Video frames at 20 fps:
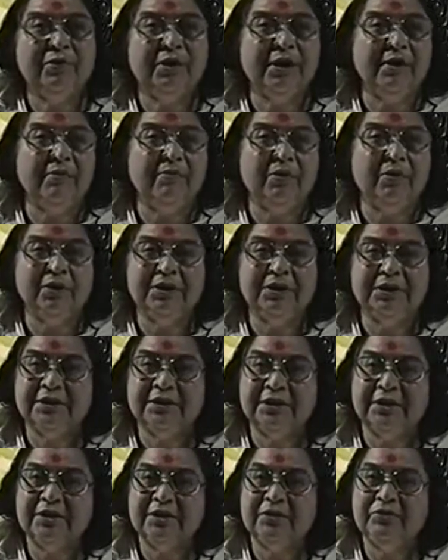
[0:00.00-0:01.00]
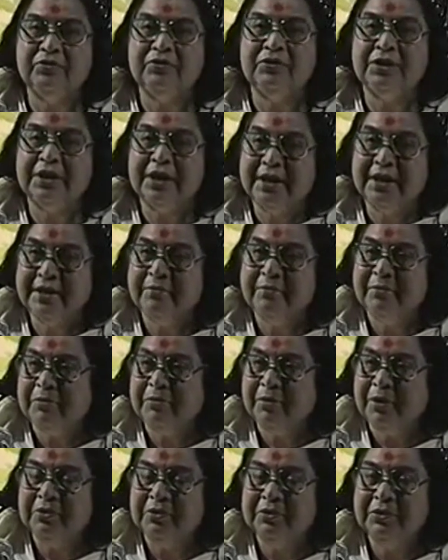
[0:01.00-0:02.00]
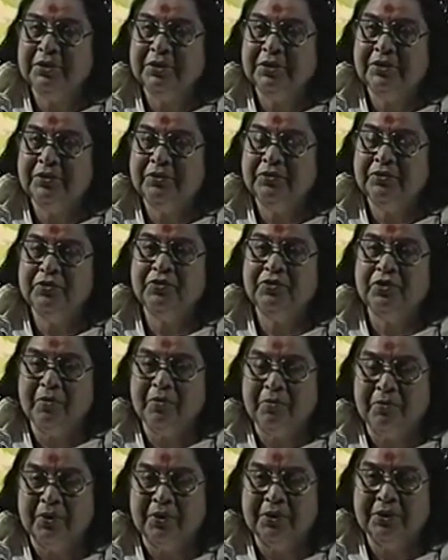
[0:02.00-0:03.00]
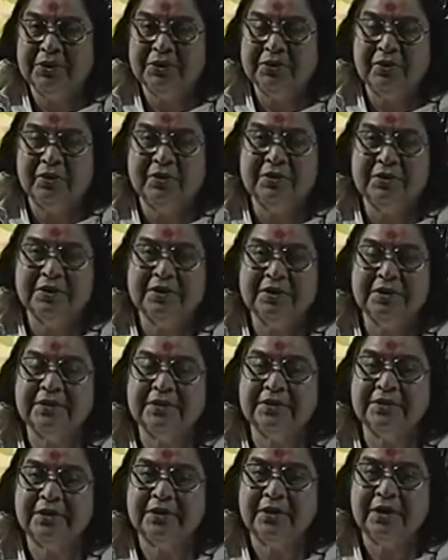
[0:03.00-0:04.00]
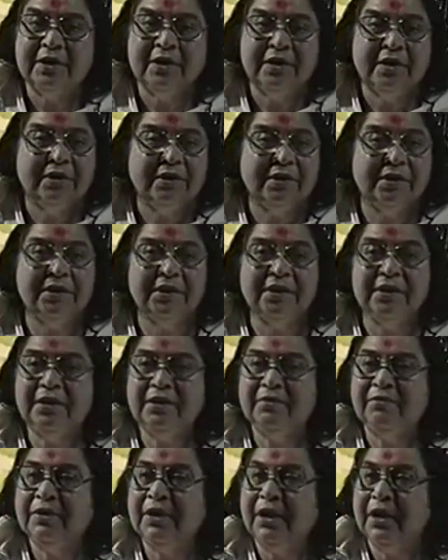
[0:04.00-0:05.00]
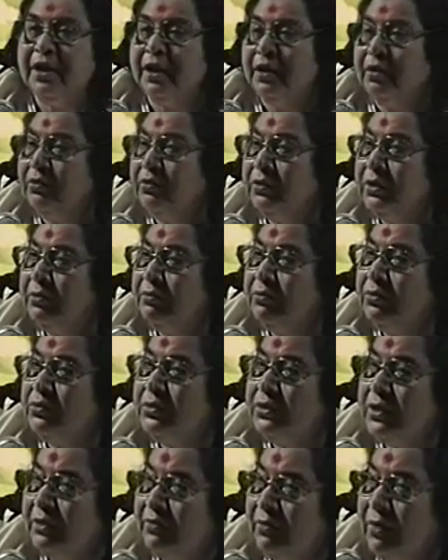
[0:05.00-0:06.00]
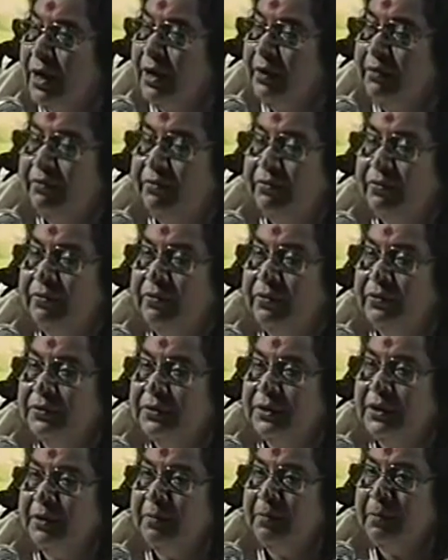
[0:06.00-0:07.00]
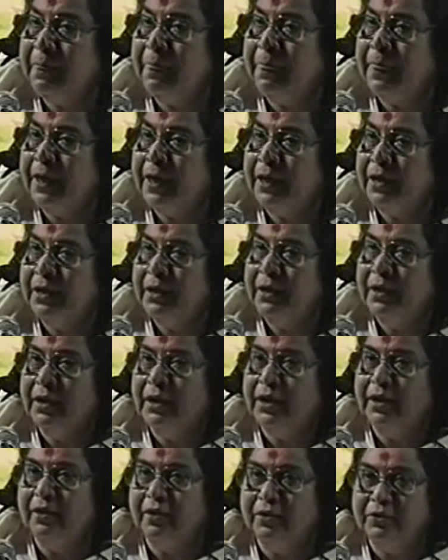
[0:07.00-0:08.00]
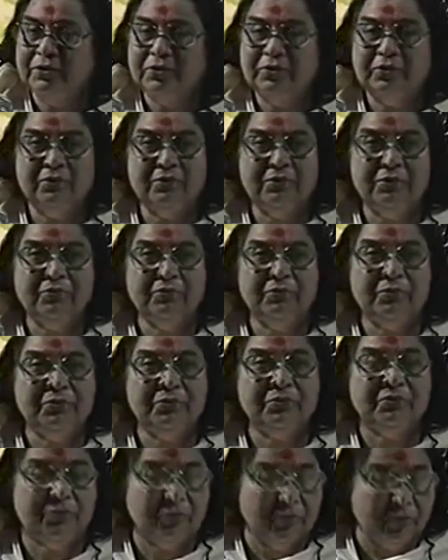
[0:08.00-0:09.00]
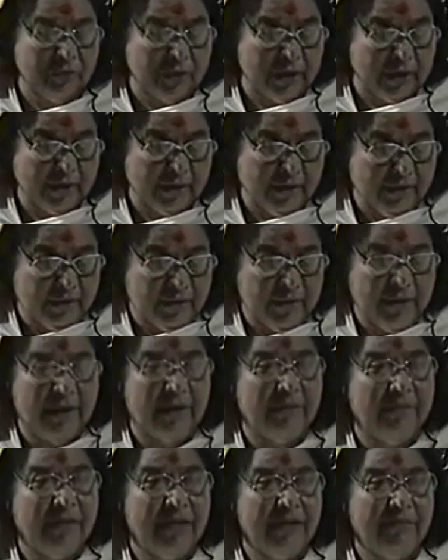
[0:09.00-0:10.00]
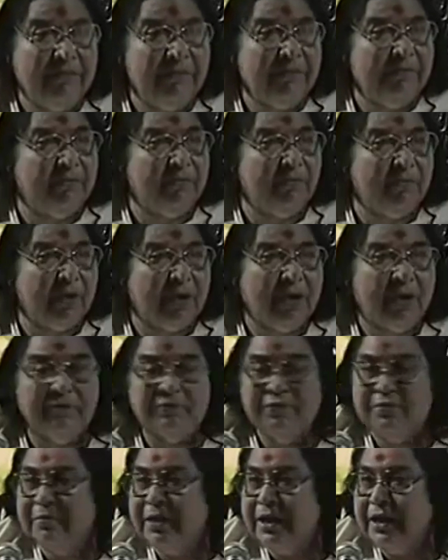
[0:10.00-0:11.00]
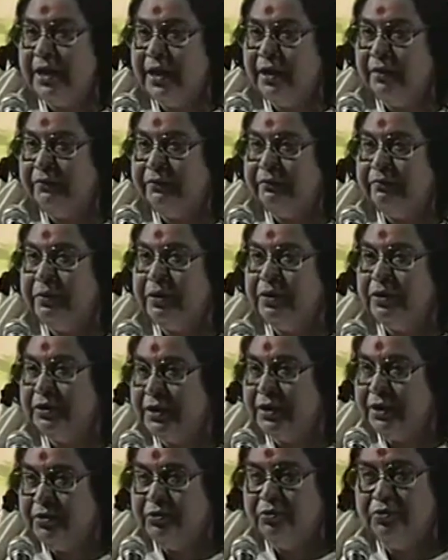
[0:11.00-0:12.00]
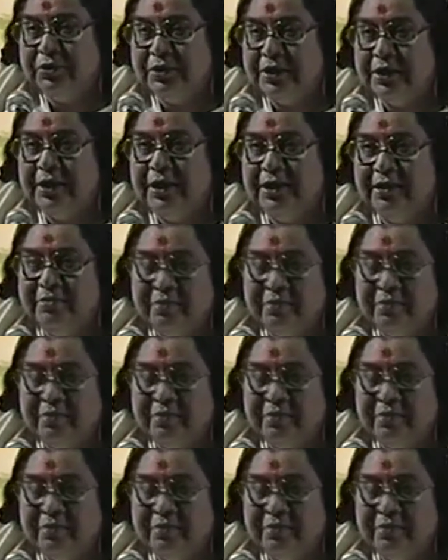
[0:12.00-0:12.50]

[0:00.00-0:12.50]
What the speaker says: came on this earth to tell them about it, to stop all this nonsense, they didn't even allow them to survive, see. And also you should know that there are many people who are after my life because I don't take any